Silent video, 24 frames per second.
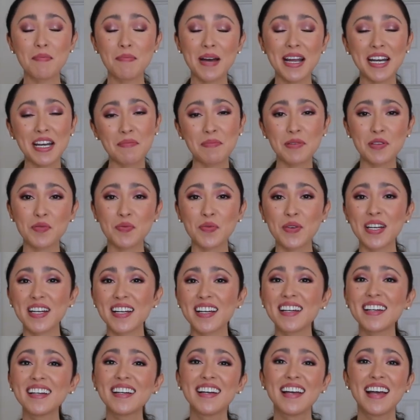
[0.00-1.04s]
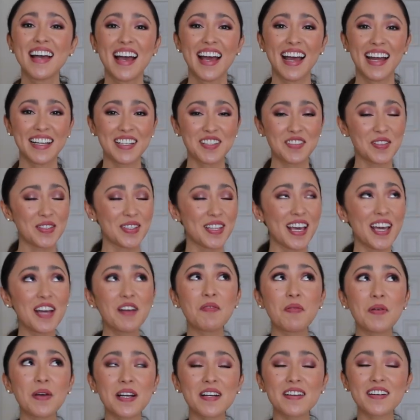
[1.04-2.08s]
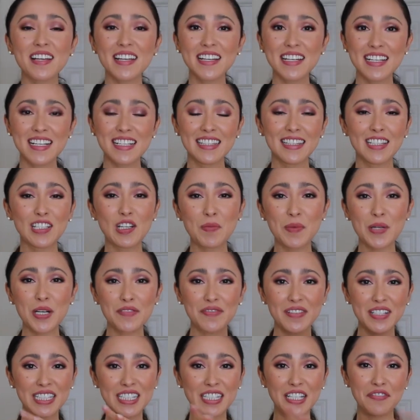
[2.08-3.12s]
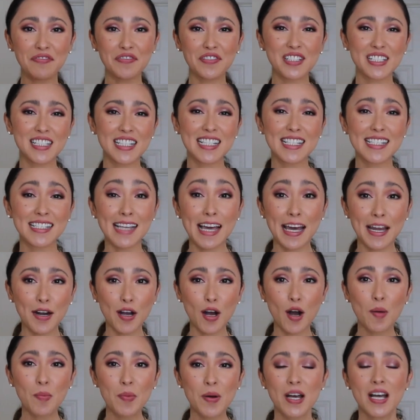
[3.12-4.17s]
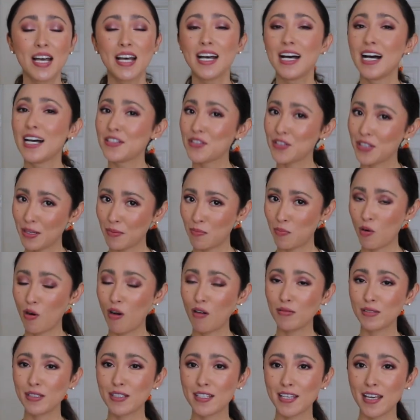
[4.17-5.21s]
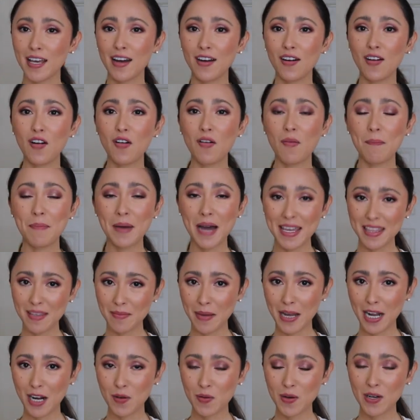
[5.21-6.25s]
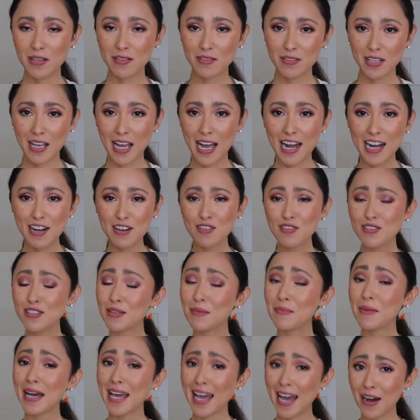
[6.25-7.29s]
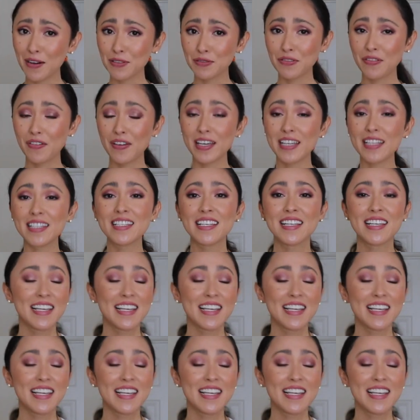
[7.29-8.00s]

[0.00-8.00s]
My name is Rita and today we are in a little bit of a different setup, as you can probably tell by the background and my outfit.